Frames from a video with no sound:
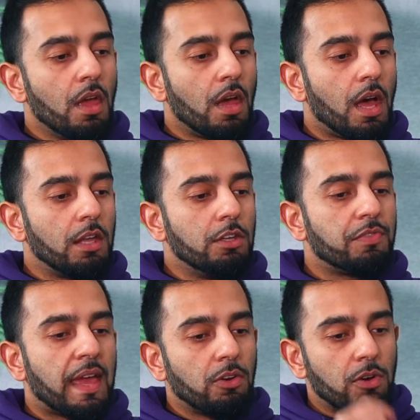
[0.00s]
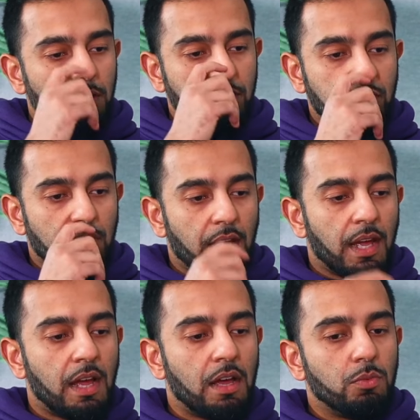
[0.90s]
Uh, you've then got
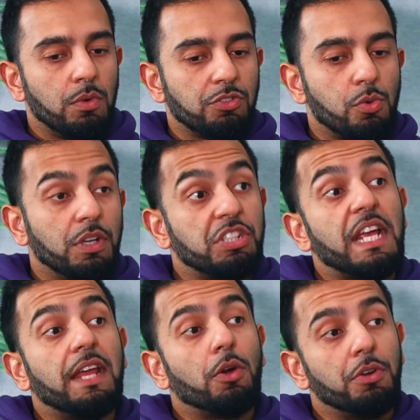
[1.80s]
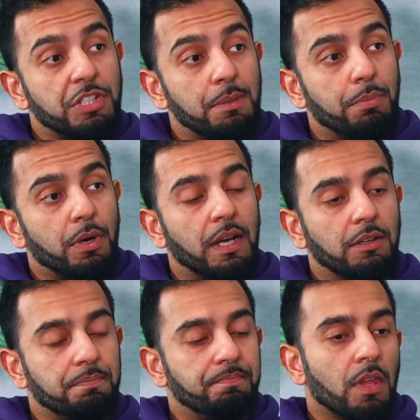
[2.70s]
uh, what's called a shared ownership product,